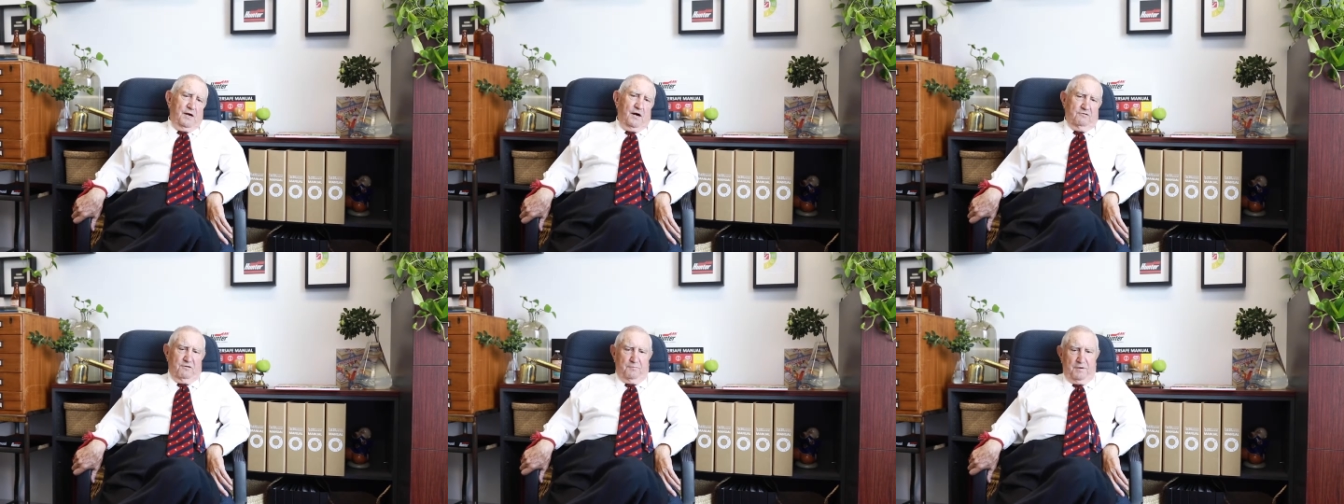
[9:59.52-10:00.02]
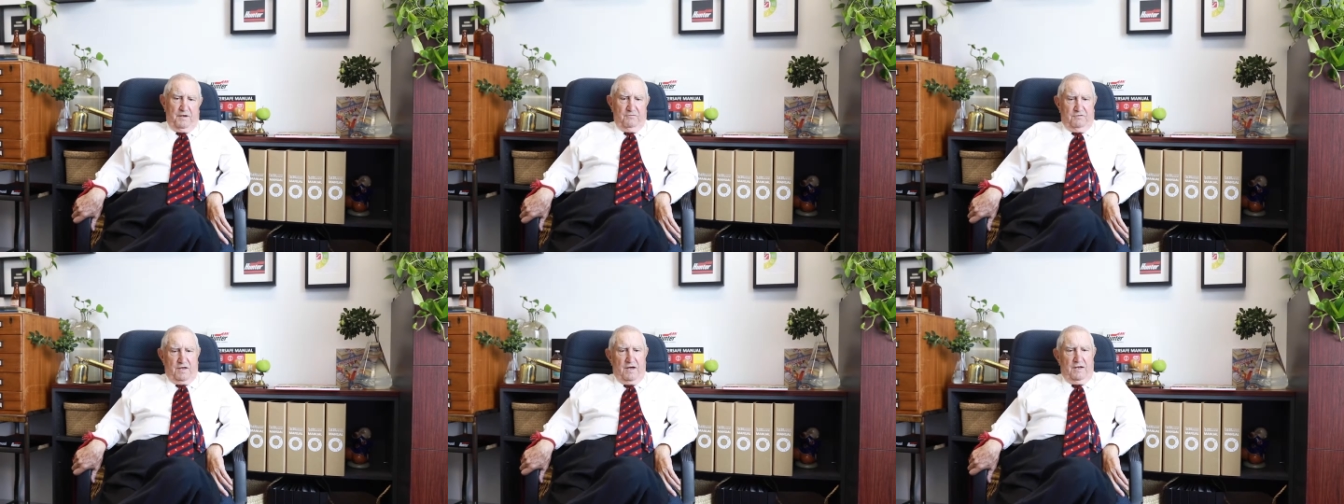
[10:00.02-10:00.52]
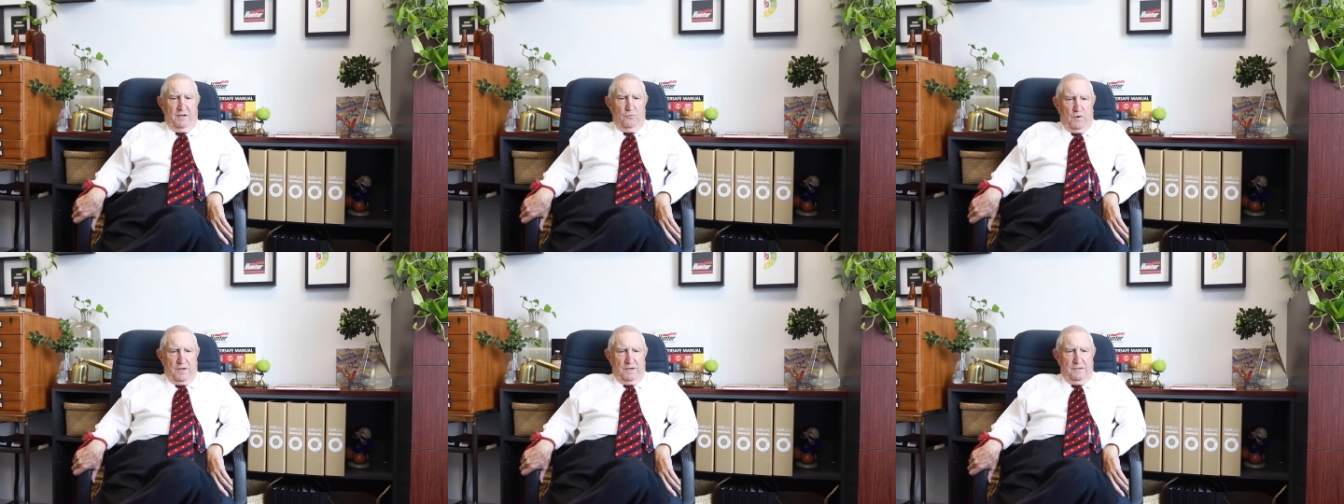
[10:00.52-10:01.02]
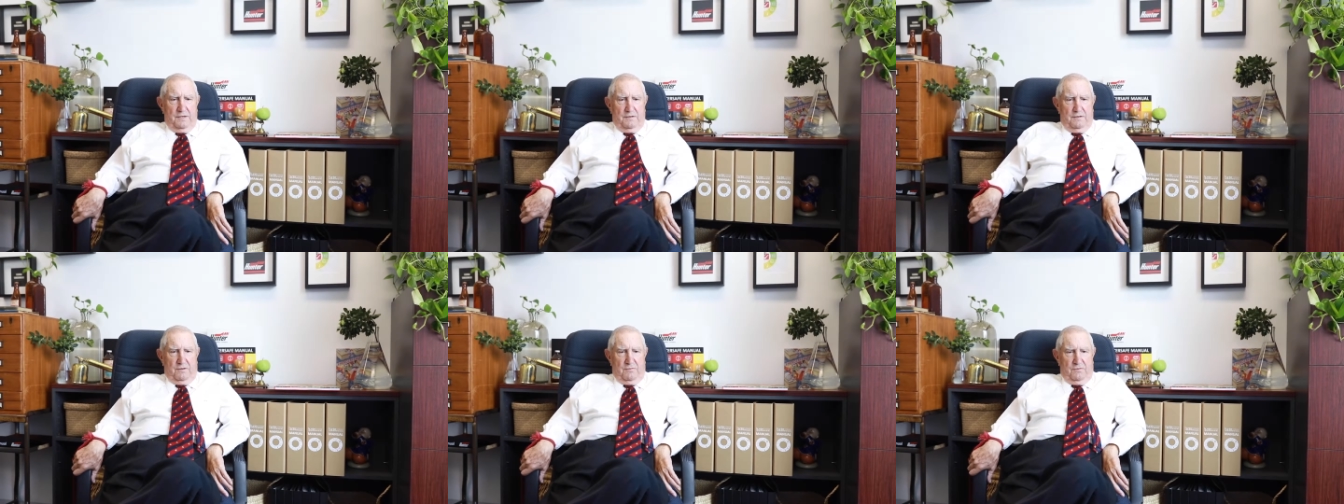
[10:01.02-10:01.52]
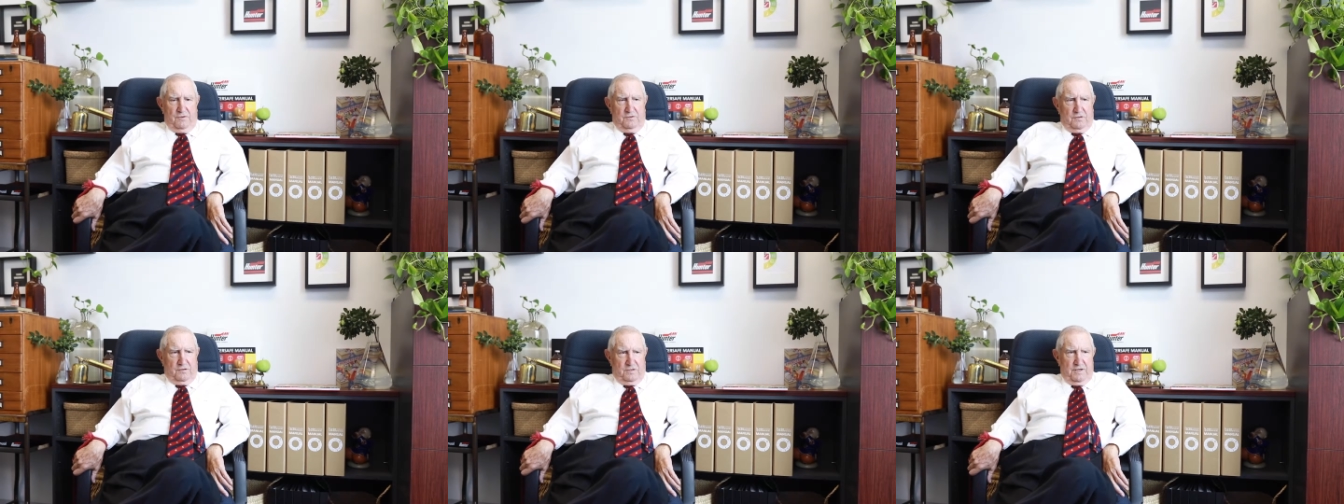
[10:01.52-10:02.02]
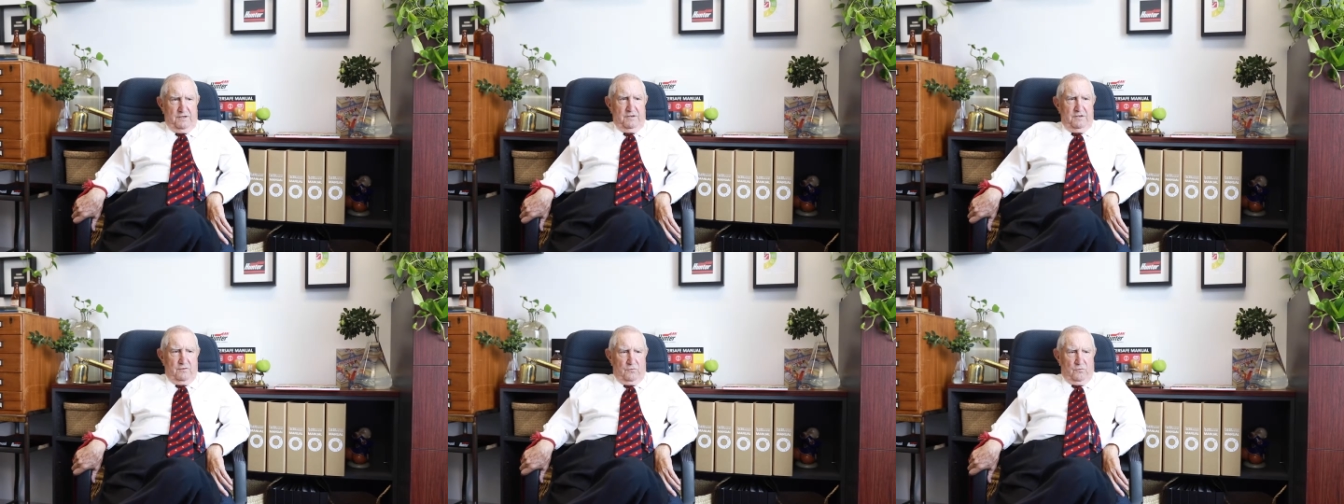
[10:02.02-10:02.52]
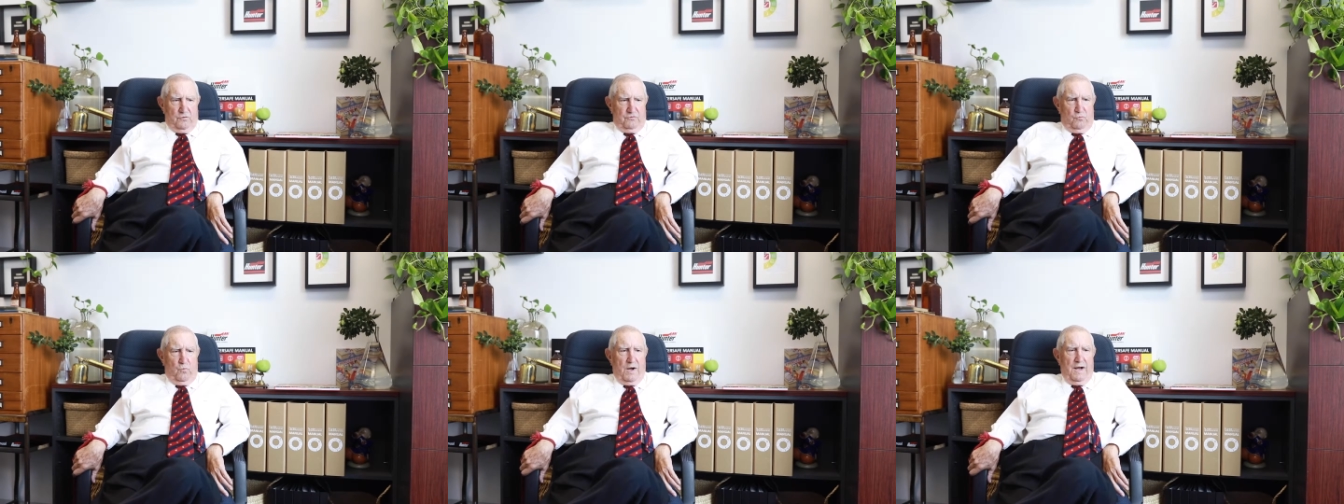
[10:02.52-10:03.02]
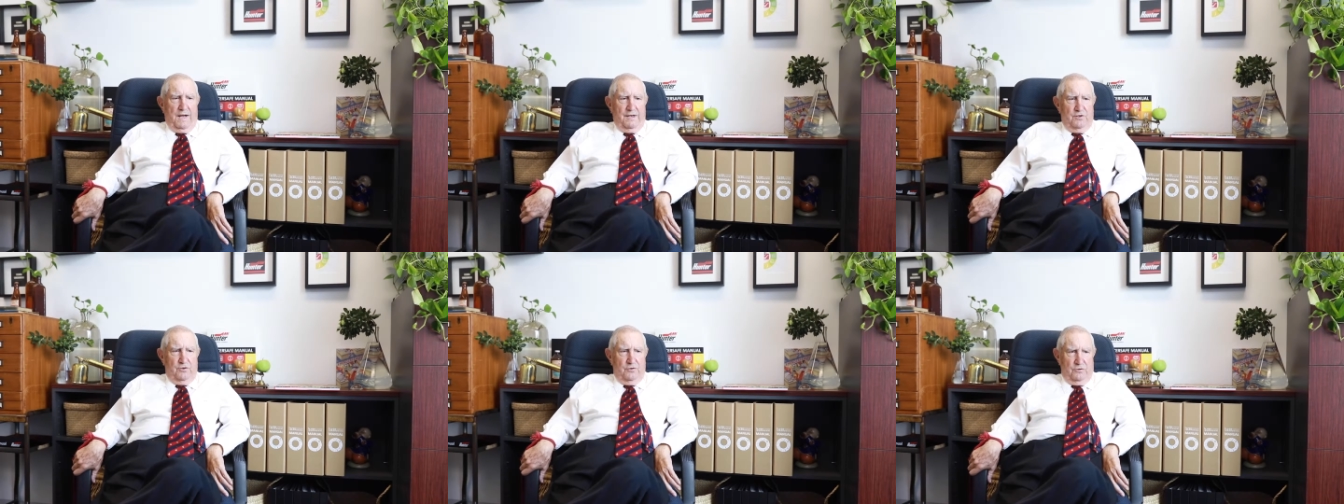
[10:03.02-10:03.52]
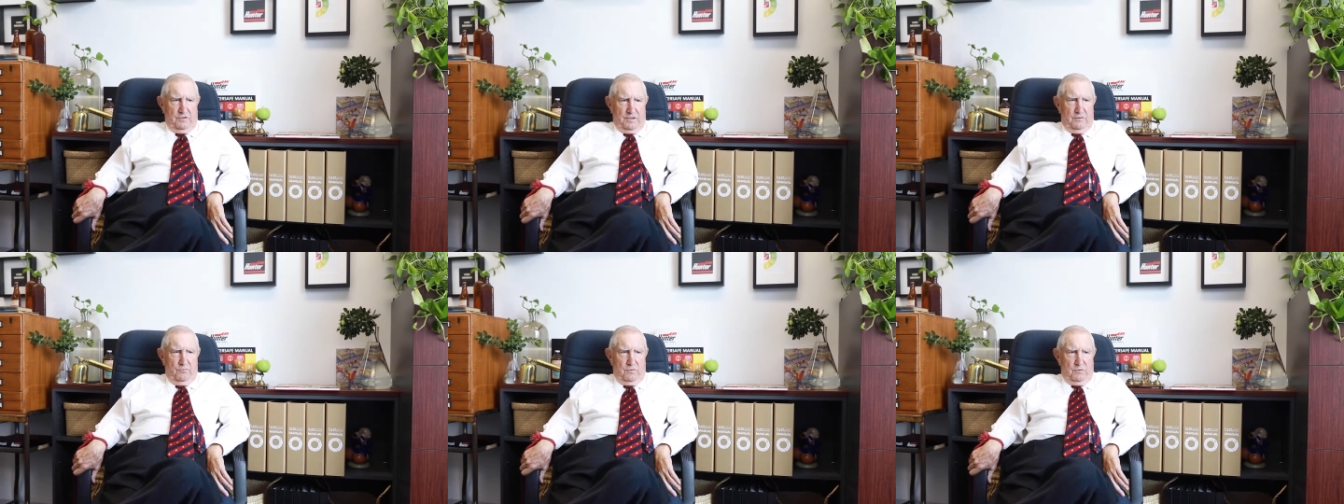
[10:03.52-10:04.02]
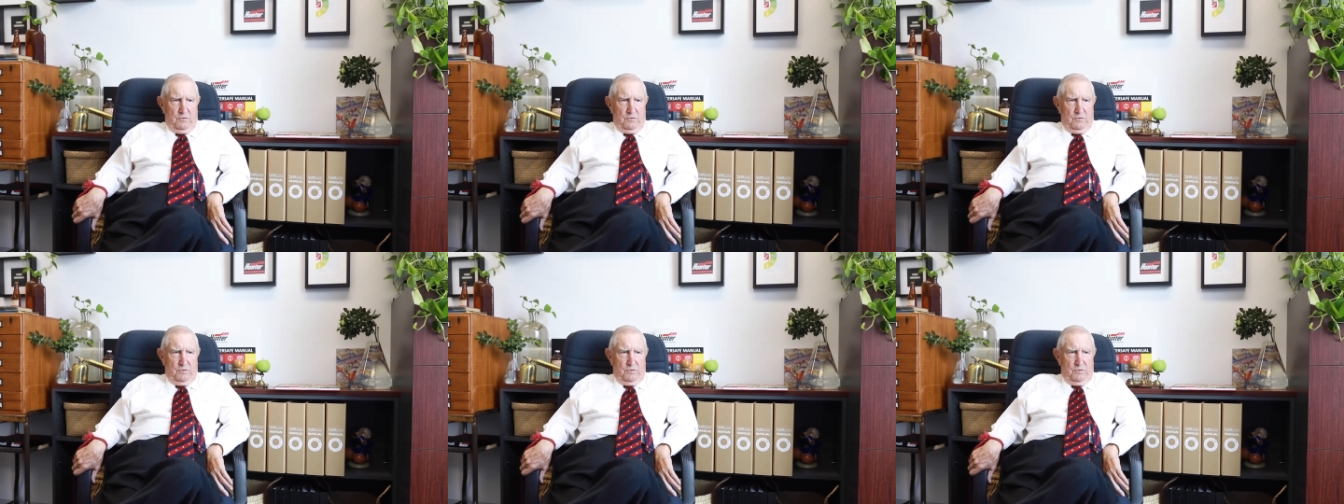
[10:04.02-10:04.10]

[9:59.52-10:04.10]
I suppose the only one that didn't was Wayne Early,